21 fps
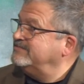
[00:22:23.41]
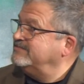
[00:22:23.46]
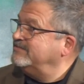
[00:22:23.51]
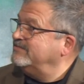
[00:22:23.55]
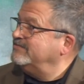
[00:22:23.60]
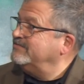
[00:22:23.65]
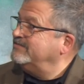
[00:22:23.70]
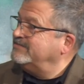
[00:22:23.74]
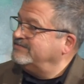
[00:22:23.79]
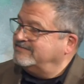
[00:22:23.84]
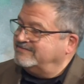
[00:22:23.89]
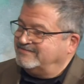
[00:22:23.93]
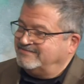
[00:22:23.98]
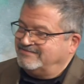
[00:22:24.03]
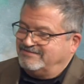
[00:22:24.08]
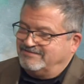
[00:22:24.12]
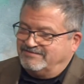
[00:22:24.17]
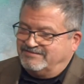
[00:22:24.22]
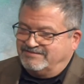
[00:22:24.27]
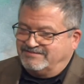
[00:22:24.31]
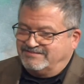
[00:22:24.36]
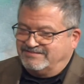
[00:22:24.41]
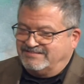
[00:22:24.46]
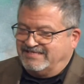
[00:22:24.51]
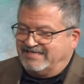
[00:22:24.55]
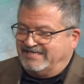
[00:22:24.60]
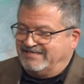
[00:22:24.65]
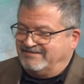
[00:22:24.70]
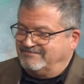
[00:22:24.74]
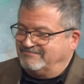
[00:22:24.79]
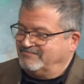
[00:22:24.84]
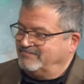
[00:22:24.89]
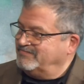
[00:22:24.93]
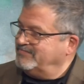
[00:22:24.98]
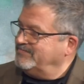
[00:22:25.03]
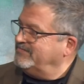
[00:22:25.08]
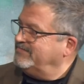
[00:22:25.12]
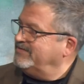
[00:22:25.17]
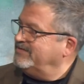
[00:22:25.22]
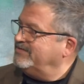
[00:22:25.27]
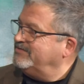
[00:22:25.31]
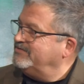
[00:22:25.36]
So there's that,
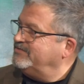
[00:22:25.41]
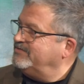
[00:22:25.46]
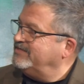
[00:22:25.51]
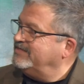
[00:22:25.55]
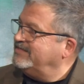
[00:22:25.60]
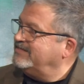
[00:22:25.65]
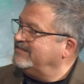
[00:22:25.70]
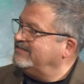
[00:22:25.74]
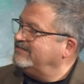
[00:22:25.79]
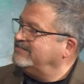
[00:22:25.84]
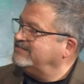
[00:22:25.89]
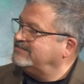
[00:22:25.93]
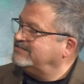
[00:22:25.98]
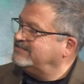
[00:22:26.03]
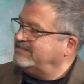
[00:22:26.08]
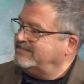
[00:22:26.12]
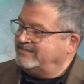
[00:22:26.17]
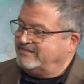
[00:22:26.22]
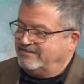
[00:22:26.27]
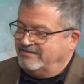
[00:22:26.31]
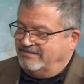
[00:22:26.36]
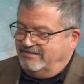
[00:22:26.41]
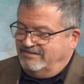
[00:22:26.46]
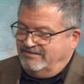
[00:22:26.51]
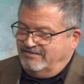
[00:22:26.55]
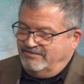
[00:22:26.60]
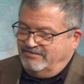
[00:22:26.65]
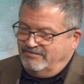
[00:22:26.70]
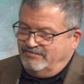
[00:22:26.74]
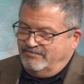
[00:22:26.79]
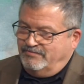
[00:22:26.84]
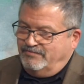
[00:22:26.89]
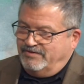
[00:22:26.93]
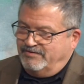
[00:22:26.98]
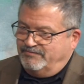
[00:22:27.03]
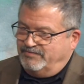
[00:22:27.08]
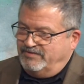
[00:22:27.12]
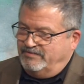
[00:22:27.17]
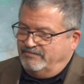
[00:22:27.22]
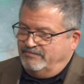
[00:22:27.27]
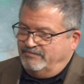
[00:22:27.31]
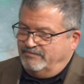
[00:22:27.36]
you can clearly see
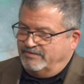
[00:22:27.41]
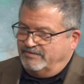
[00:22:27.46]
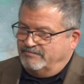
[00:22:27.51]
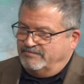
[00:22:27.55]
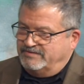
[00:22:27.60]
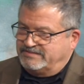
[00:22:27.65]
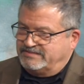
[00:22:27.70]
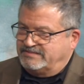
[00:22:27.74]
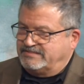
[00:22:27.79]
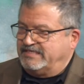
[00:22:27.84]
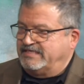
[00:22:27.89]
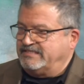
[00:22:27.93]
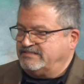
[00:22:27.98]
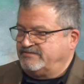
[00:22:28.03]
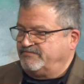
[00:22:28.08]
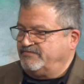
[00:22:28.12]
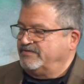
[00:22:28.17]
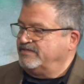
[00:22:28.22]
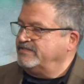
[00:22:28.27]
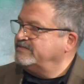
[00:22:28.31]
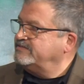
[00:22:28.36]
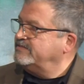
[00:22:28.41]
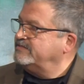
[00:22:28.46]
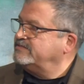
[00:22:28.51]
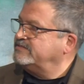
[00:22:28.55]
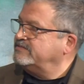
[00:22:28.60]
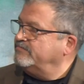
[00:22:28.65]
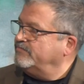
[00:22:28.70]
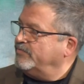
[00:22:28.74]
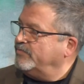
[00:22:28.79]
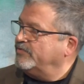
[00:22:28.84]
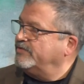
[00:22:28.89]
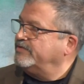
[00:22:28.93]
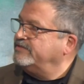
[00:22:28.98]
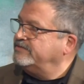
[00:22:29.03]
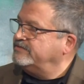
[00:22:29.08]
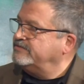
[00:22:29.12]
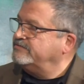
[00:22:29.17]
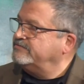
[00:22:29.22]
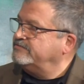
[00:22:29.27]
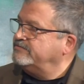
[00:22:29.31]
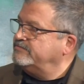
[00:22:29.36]
what states feel it's important
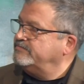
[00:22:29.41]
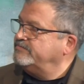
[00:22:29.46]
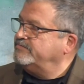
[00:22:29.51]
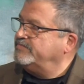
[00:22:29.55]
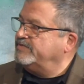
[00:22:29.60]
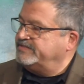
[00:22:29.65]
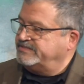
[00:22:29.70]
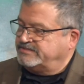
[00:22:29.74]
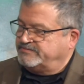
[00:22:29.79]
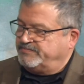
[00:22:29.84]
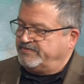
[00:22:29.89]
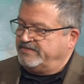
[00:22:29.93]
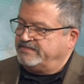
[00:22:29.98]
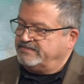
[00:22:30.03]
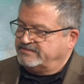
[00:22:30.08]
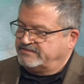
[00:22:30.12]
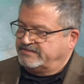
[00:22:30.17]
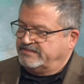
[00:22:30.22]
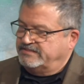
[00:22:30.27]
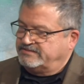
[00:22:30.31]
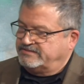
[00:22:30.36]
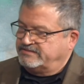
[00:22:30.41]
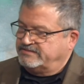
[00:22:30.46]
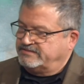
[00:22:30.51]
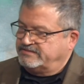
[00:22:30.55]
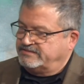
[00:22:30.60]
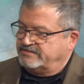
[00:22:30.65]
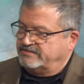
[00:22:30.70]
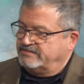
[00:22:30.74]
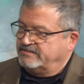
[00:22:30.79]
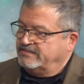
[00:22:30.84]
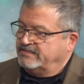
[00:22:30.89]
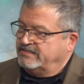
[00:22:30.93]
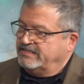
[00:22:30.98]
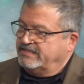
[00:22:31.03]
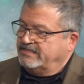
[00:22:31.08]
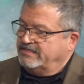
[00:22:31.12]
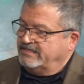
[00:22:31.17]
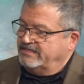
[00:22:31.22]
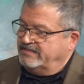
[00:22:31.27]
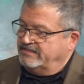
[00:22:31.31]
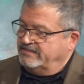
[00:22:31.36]
to participate in the census
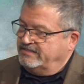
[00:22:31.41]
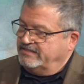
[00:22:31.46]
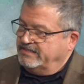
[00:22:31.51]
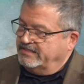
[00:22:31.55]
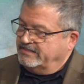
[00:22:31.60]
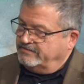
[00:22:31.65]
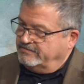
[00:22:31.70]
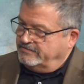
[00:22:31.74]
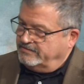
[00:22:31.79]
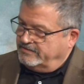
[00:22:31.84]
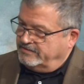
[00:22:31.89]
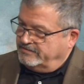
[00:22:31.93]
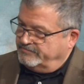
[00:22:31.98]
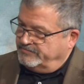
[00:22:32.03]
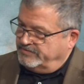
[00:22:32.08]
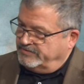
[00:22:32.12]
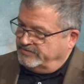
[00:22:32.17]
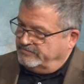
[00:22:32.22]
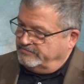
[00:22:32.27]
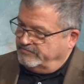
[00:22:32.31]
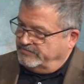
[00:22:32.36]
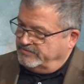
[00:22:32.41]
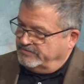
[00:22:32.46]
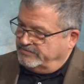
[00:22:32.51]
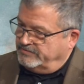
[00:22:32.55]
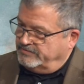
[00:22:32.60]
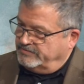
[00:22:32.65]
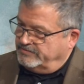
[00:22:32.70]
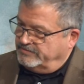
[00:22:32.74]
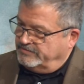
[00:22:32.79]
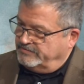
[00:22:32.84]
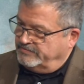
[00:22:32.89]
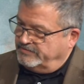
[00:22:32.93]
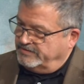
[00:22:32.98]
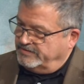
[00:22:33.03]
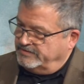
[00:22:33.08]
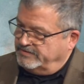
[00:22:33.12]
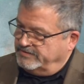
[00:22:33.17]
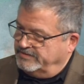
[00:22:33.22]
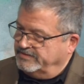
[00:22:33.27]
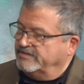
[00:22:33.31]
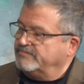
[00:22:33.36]
and get
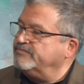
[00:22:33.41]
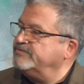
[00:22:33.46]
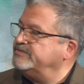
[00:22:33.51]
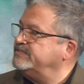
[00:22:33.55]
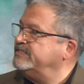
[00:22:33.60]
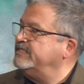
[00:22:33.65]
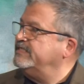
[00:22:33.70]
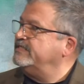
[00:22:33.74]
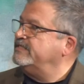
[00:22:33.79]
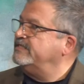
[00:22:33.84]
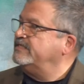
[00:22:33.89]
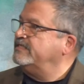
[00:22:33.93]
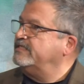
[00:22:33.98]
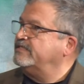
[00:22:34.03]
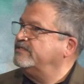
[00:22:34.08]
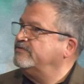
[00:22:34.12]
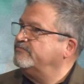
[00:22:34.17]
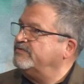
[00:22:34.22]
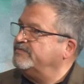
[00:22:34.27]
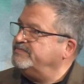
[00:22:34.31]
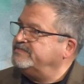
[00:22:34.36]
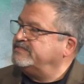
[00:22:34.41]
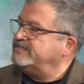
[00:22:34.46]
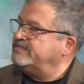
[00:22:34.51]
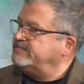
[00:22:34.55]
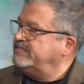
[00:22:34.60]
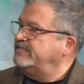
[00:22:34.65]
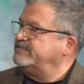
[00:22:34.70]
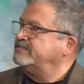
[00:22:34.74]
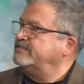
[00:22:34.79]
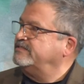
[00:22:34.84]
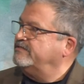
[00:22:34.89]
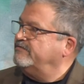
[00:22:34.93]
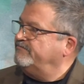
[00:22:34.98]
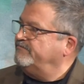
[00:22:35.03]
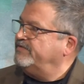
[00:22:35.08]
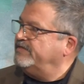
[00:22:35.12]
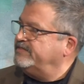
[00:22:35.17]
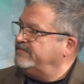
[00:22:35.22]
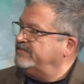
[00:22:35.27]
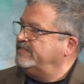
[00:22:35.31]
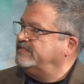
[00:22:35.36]
the numbers in and get the representation and the
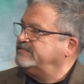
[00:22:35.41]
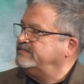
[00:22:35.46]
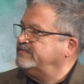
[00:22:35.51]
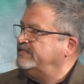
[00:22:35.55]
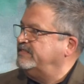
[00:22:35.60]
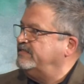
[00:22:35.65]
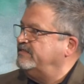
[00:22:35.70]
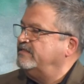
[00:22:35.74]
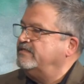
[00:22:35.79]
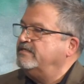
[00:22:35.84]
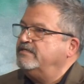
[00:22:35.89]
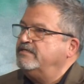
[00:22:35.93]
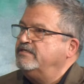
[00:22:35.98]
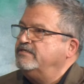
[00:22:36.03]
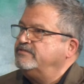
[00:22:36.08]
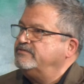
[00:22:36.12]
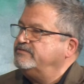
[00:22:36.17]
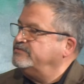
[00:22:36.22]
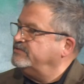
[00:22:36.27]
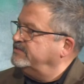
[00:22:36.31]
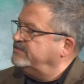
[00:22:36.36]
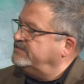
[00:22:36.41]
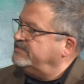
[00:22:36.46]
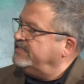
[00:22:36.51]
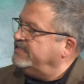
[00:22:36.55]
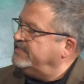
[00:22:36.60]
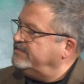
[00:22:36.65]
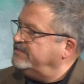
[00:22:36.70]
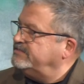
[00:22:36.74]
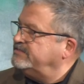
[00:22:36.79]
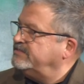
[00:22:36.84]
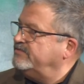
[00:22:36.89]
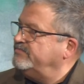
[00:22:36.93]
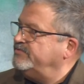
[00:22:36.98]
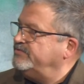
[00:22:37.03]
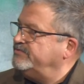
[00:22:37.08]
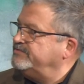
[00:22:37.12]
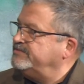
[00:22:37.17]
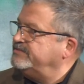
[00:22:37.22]
funding that's needed to sustain these communities.